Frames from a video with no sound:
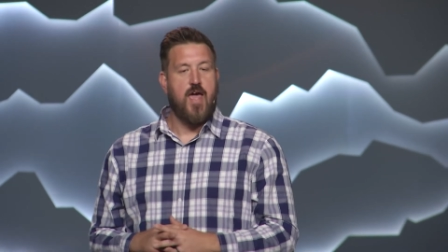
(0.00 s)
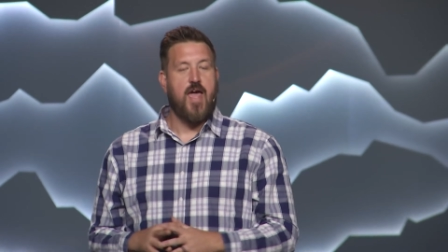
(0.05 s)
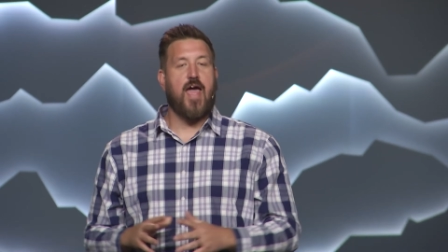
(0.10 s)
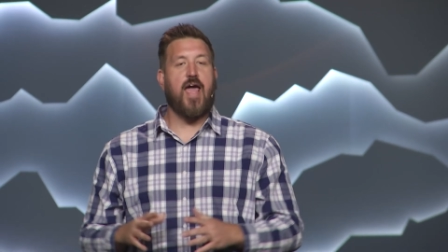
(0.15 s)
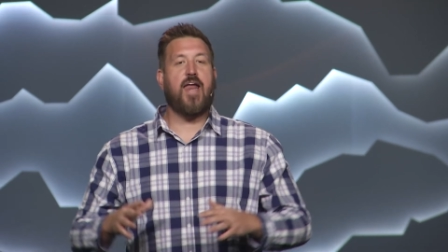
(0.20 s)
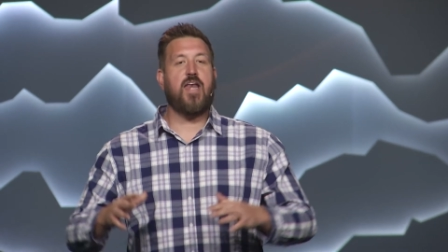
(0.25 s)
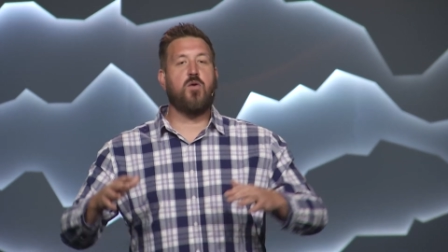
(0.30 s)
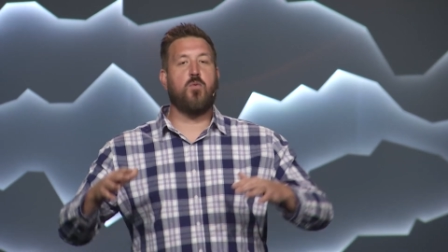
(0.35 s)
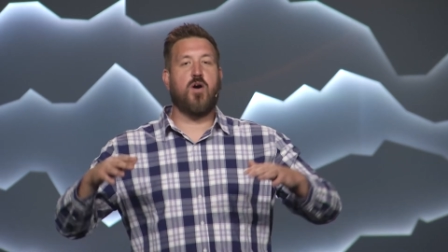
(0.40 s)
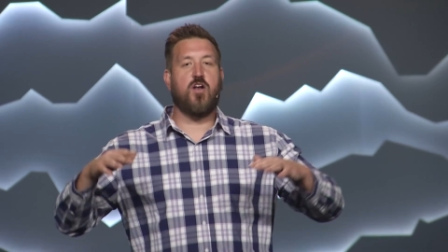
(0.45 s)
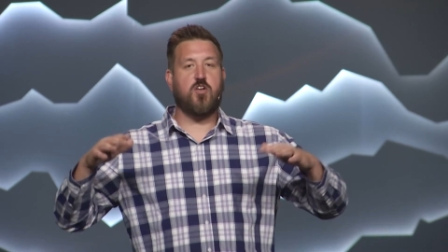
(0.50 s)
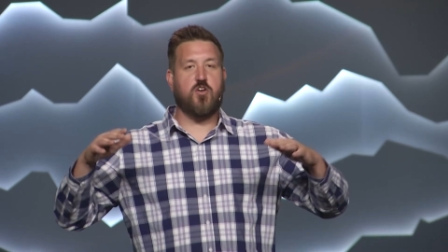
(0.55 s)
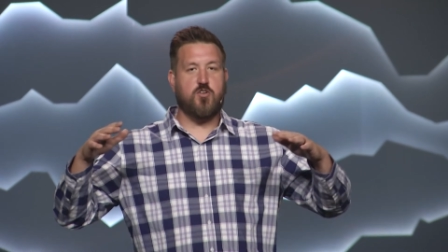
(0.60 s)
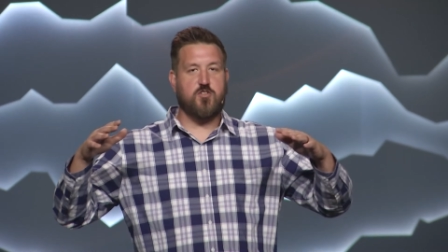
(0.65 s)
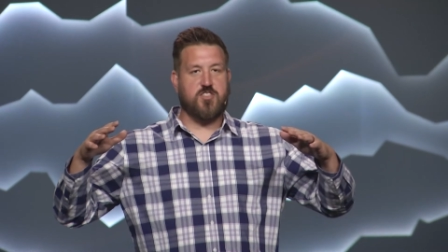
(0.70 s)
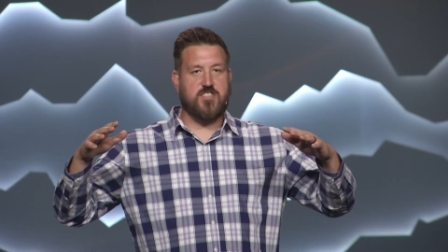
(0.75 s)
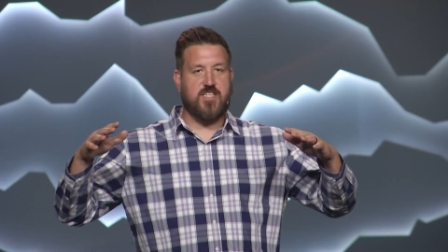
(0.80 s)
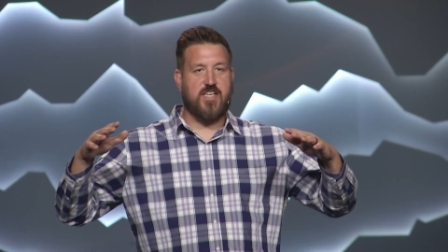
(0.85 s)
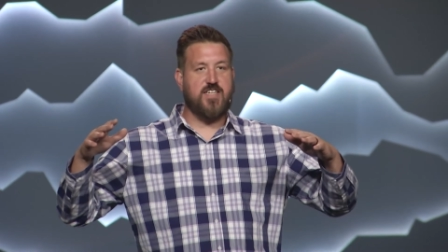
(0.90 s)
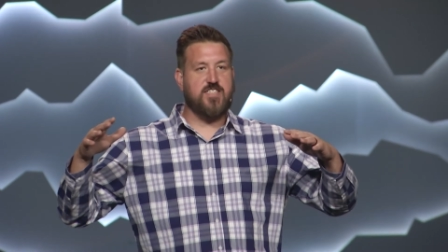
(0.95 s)
Anyone who
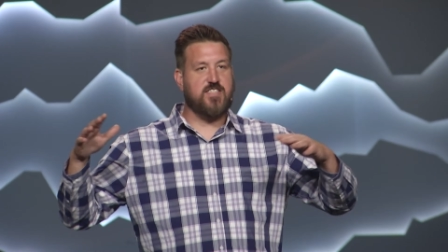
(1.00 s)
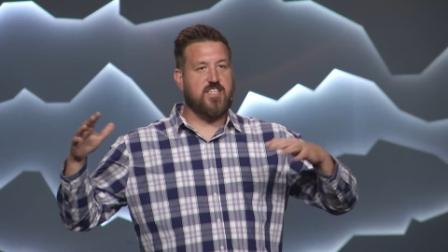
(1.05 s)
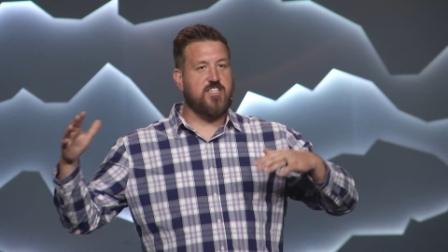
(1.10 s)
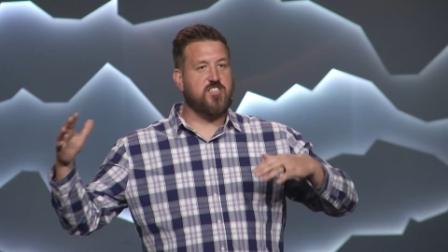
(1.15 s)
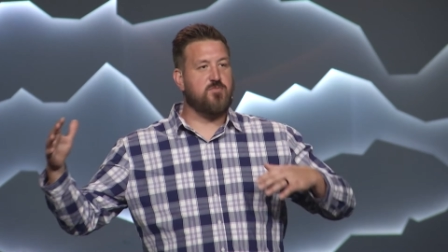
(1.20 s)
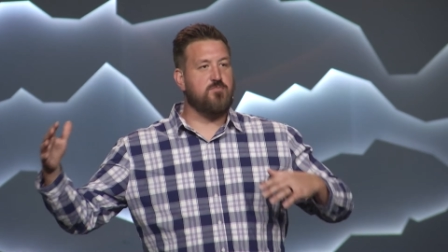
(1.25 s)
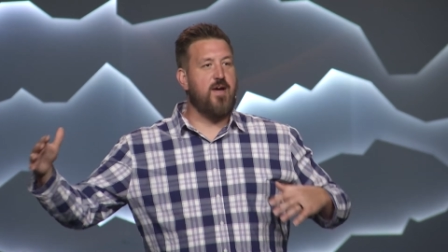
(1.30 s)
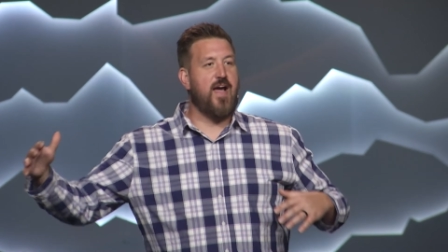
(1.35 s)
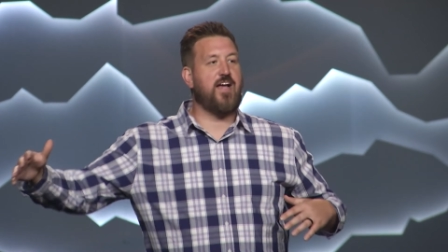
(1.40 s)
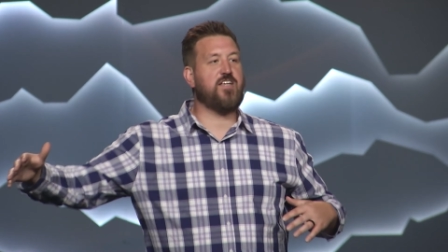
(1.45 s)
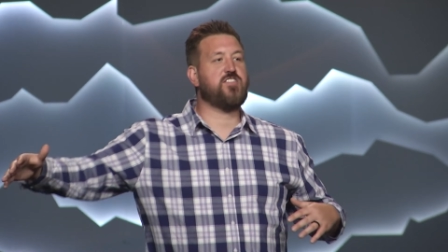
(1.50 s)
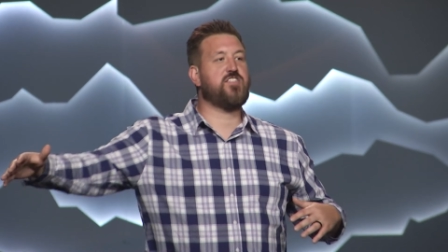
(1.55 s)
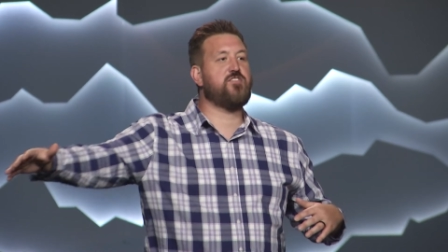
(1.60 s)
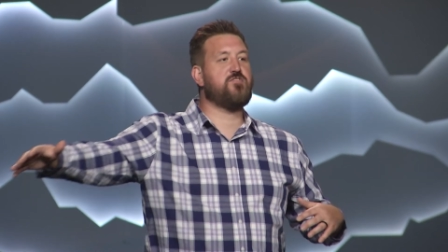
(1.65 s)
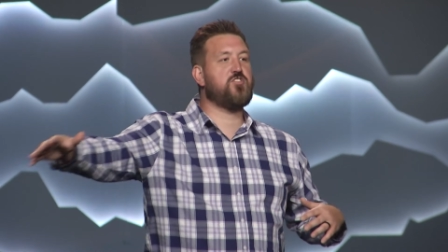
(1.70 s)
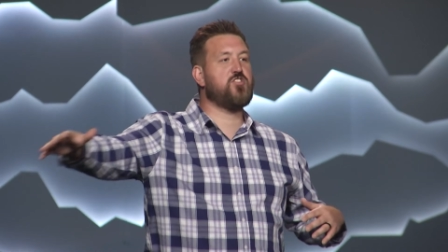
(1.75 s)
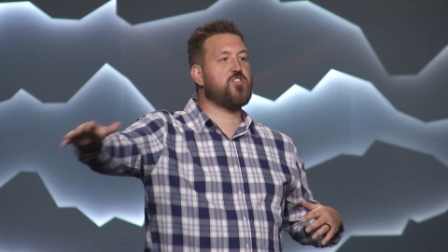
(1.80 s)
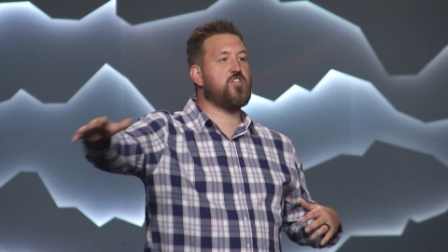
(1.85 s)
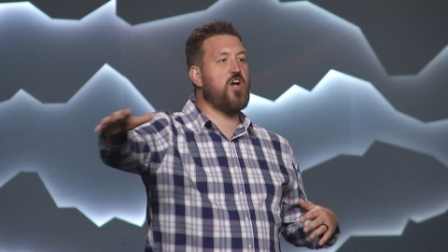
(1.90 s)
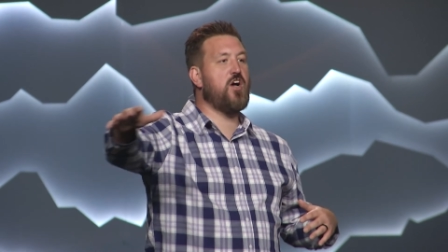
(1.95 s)
sees these massive
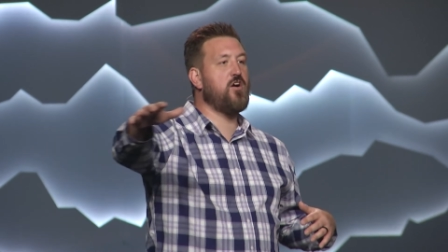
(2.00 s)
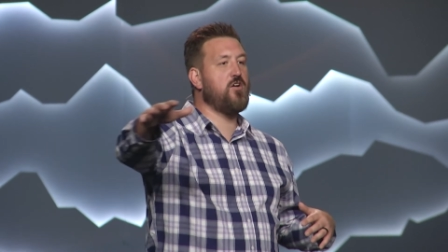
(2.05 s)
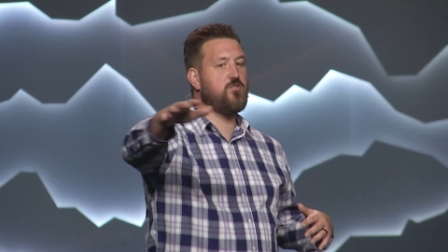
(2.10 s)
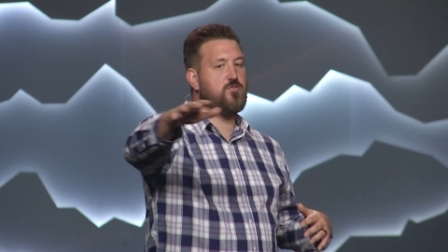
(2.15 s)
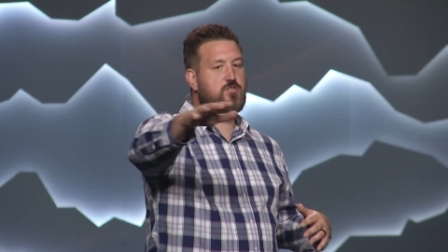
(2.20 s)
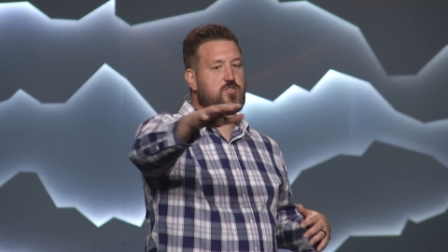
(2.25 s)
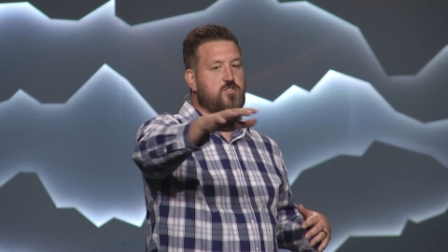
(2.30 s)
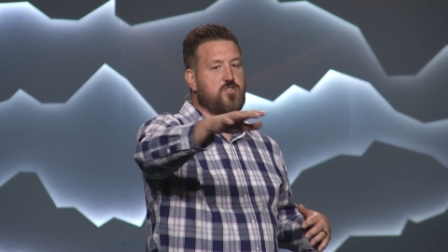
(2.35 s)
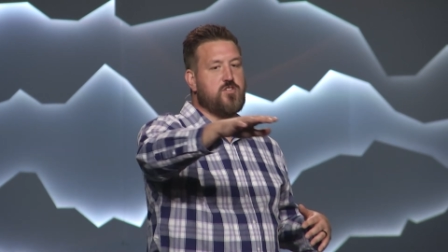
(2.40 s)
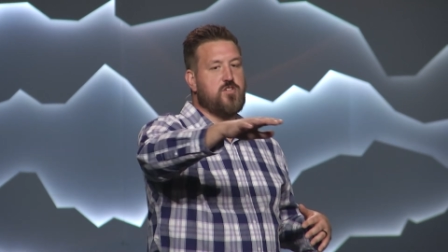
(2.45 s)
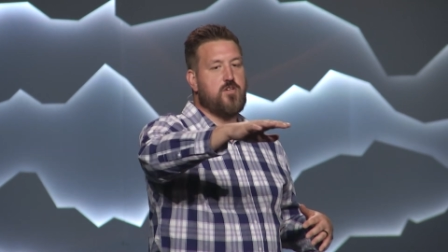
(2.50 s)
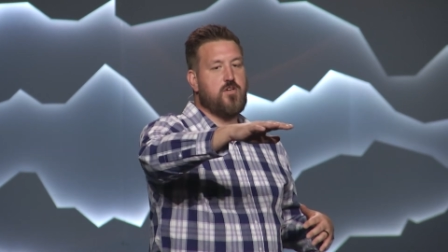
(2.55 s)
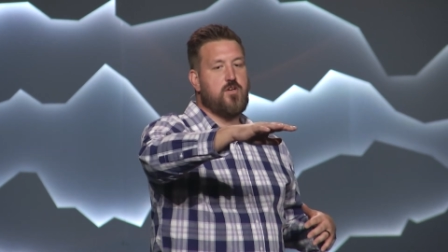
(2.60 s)
stones